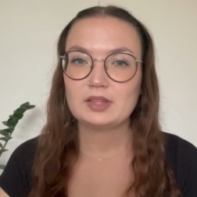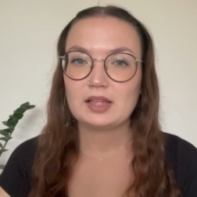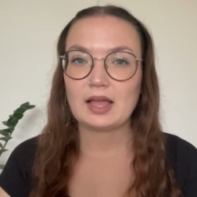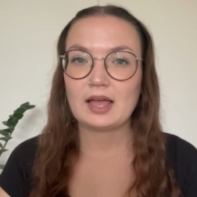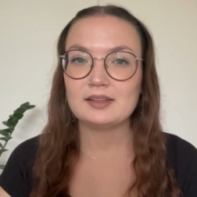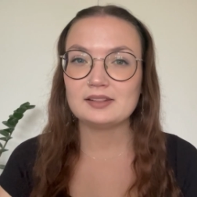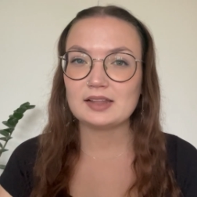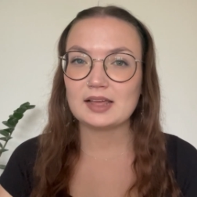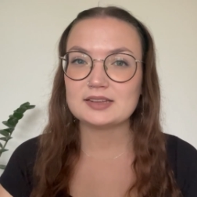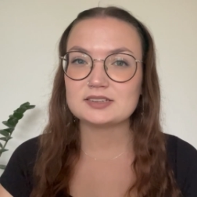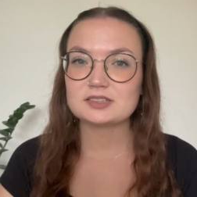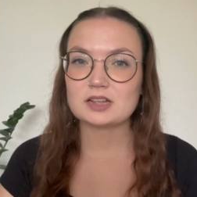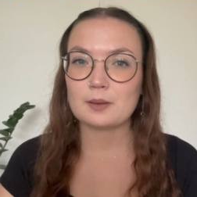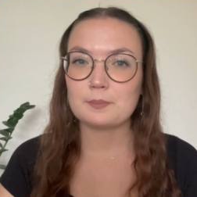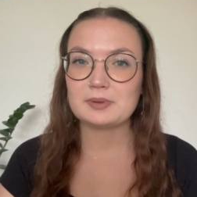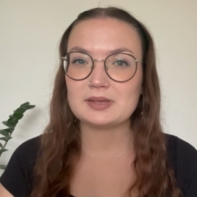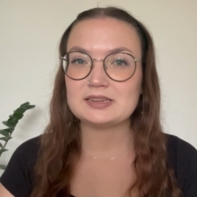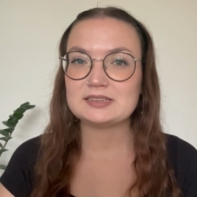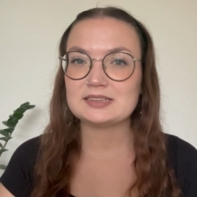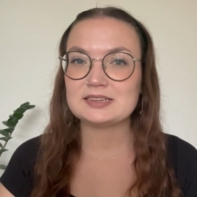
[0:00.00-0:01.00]
And last up
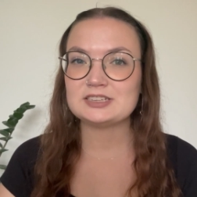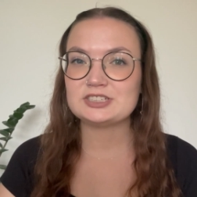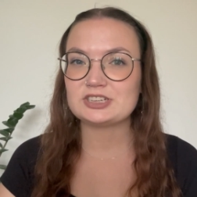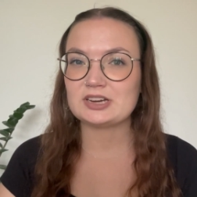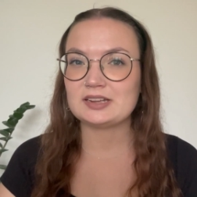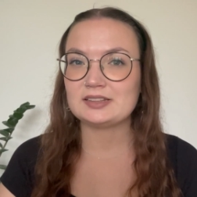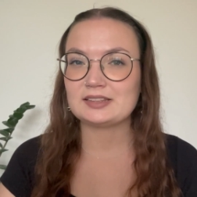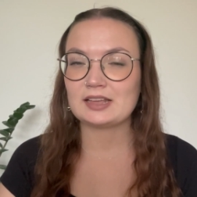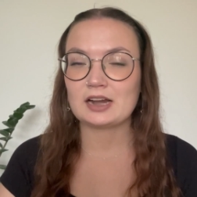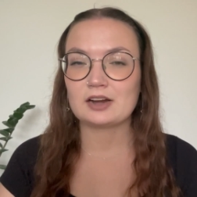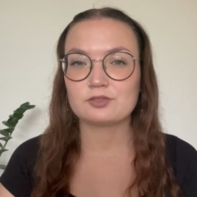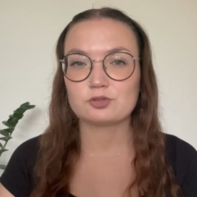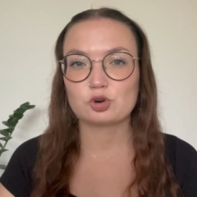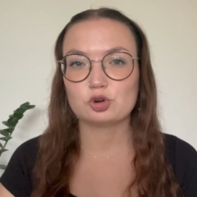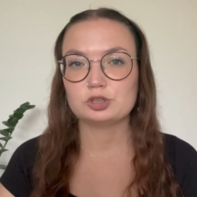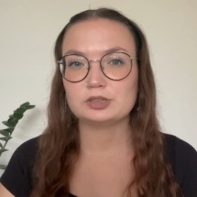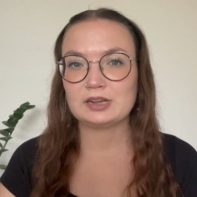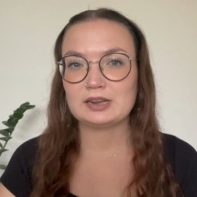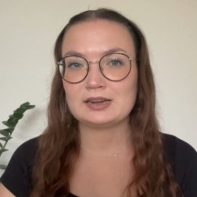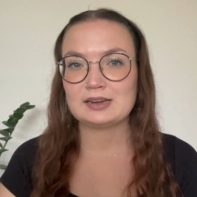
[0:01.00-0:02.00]
is a shade that I
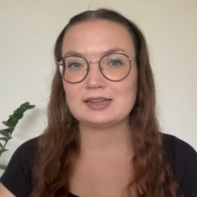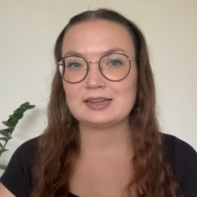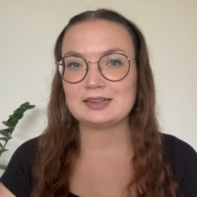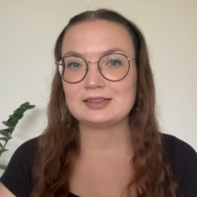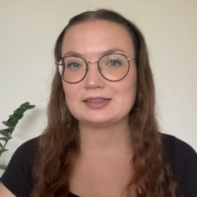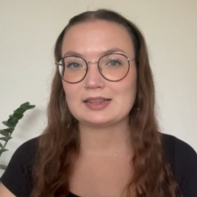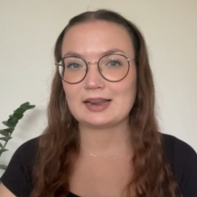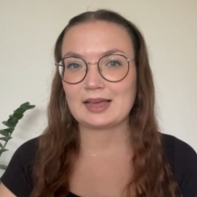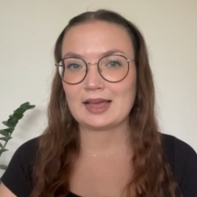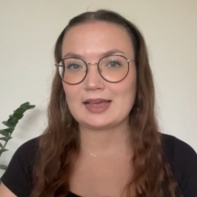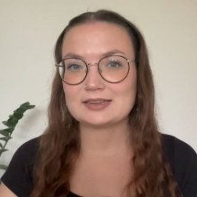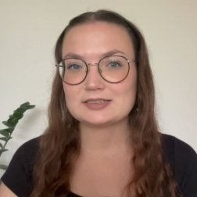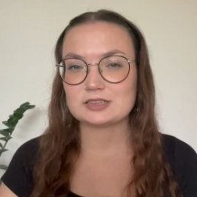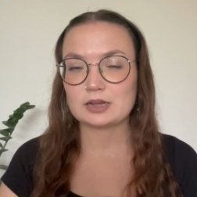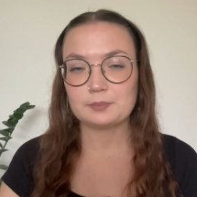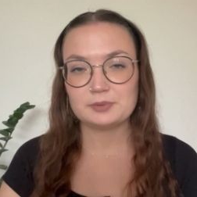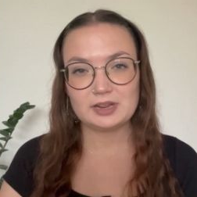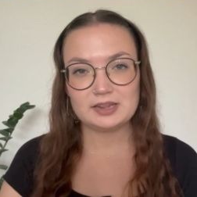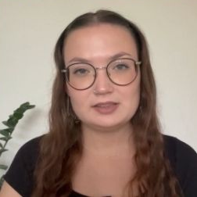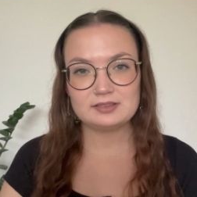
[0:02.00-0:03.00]
rolled in the last
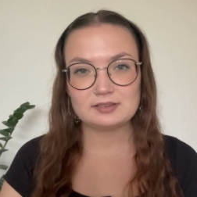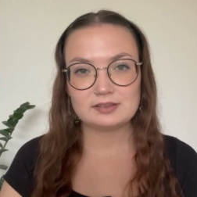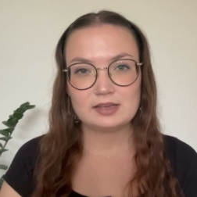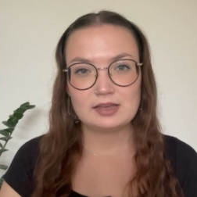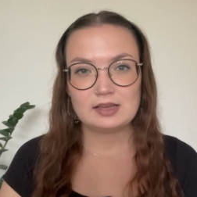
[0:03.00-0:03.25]
update.